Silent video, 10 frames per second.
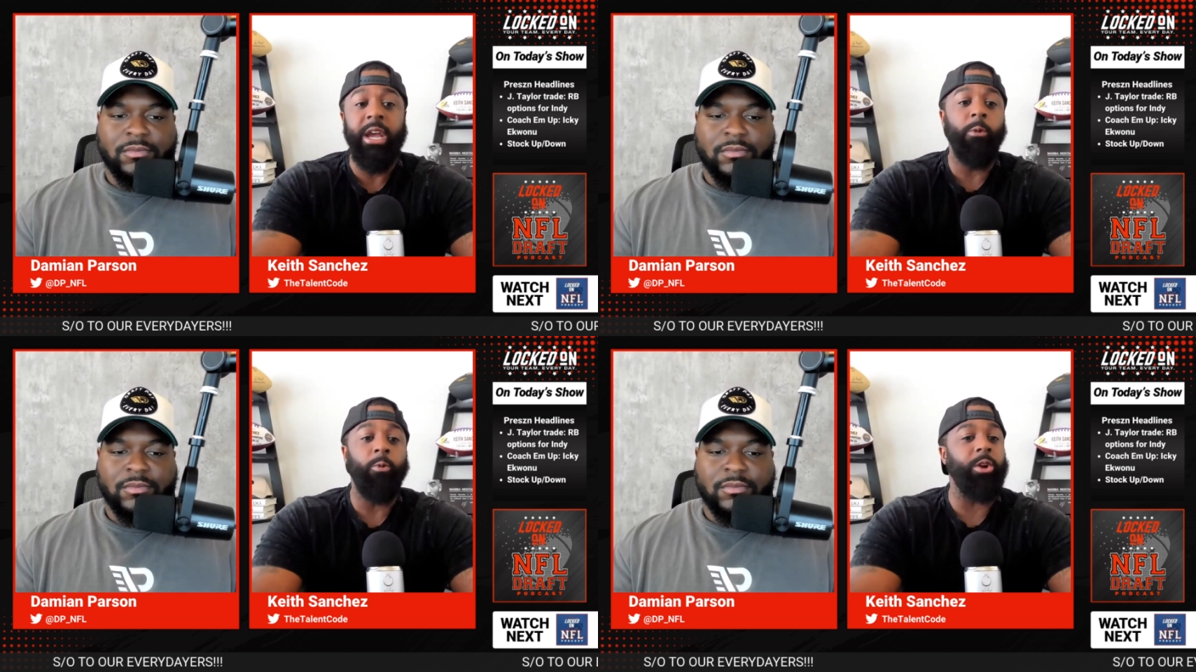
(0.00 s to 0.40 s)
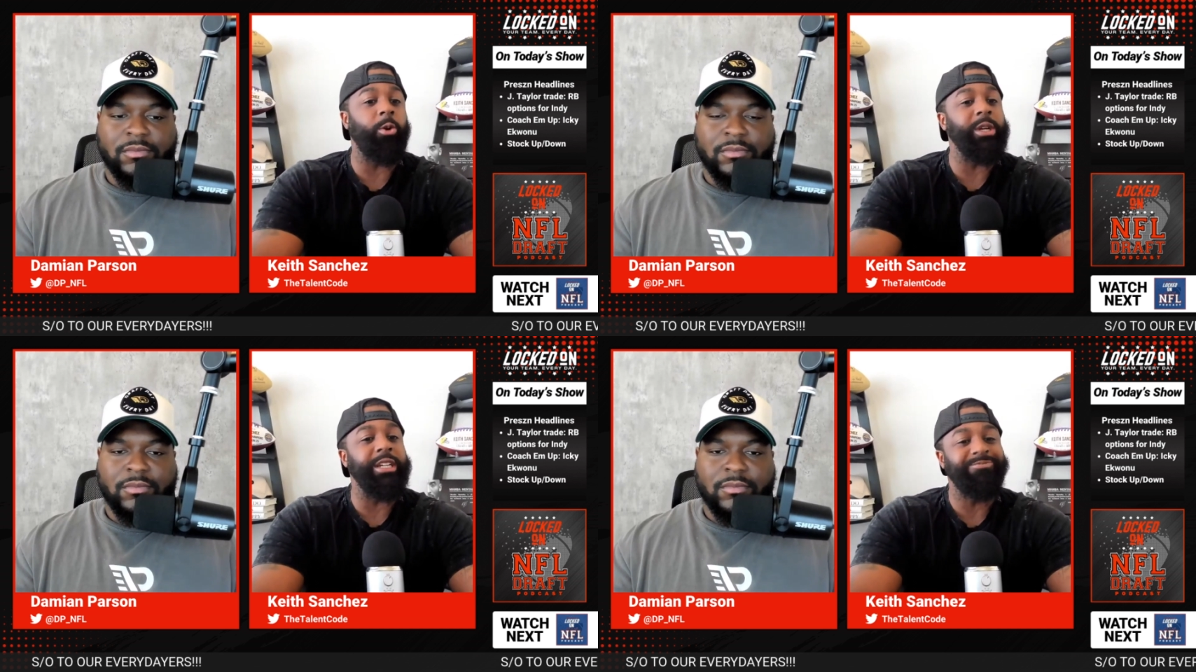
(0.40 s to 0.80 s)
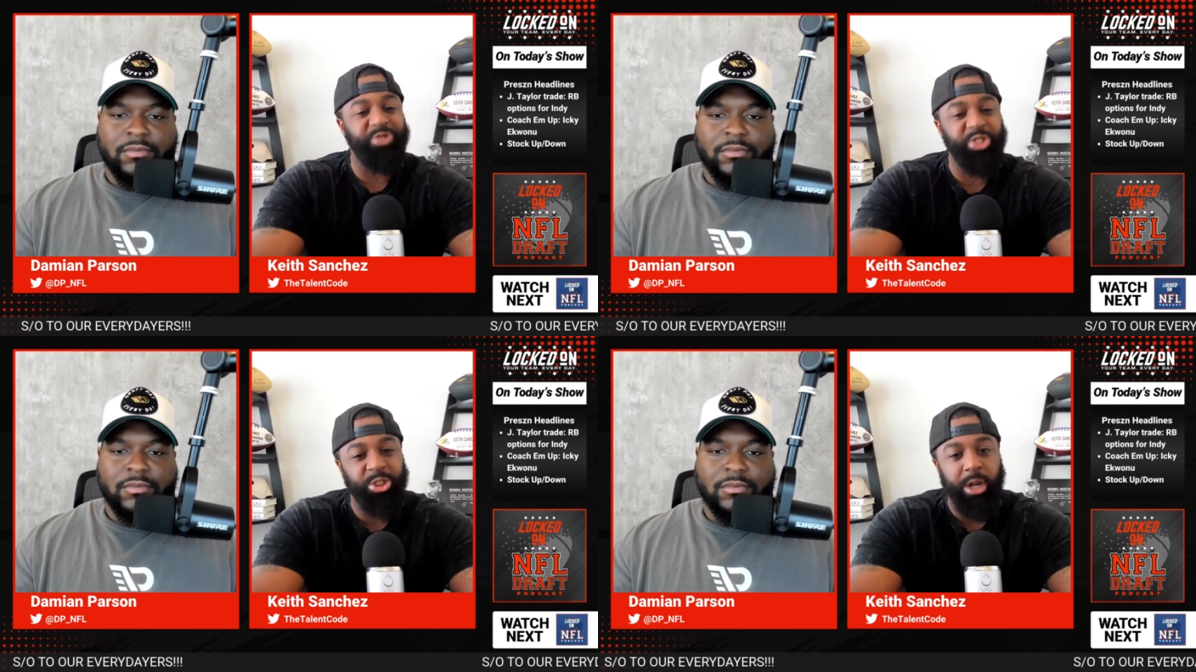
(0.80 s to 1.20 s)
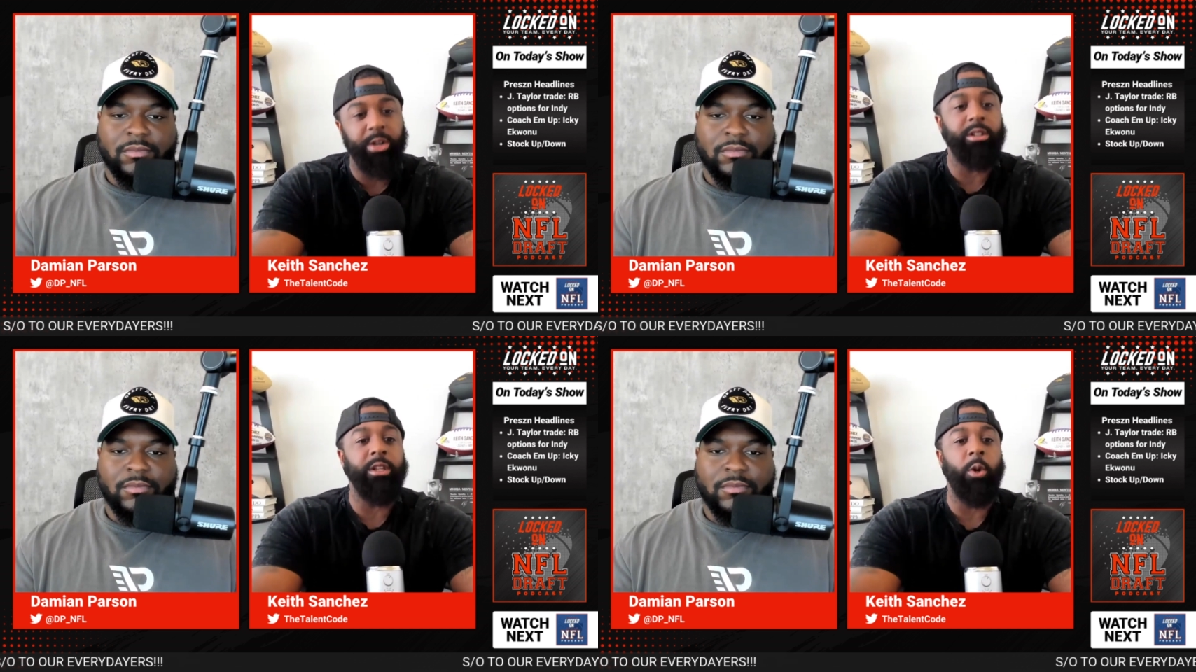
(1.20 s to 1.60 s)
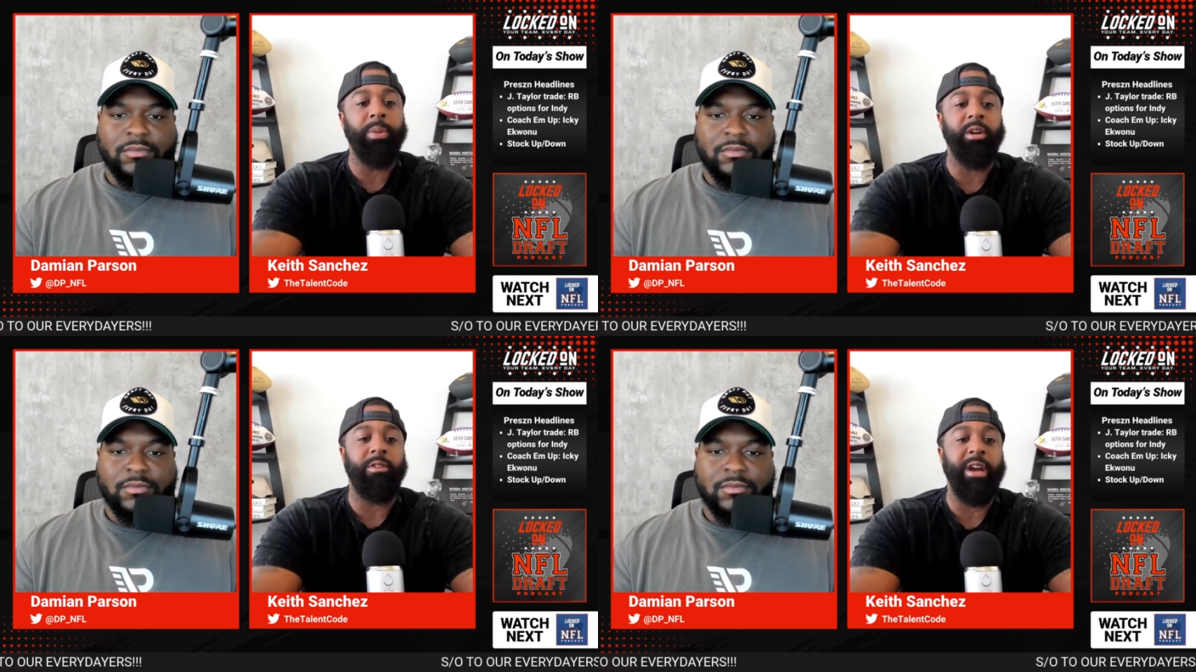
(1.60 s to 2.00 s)
Speaker 1: We know he struggled a little
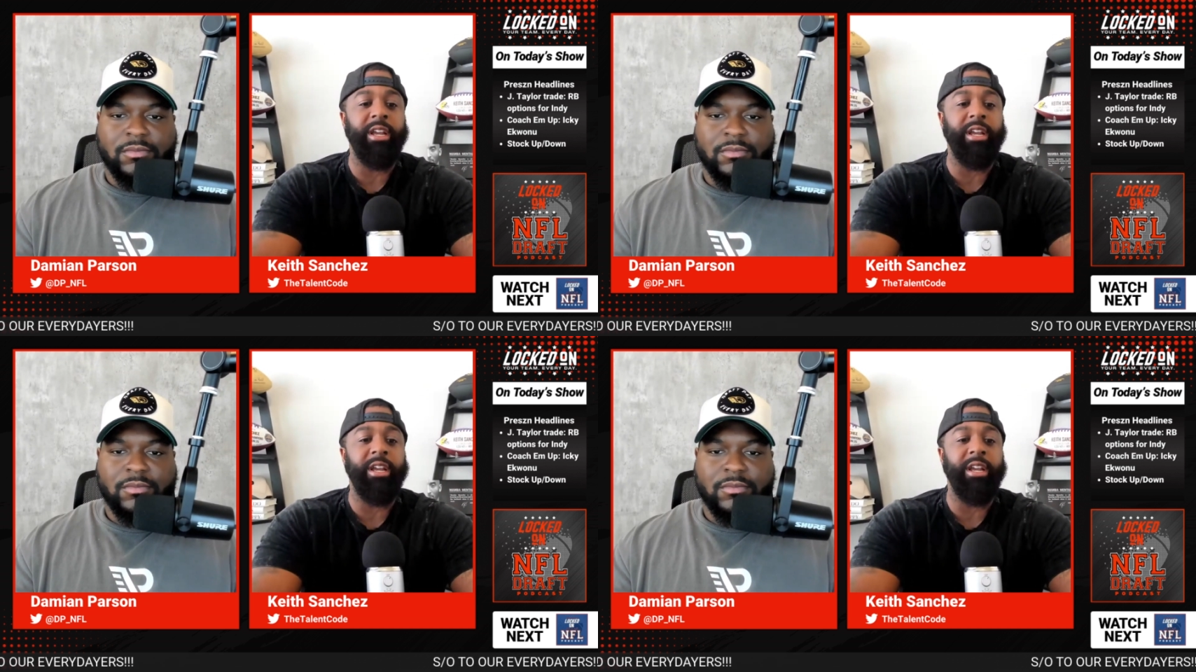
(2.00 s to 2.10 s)
bit, right?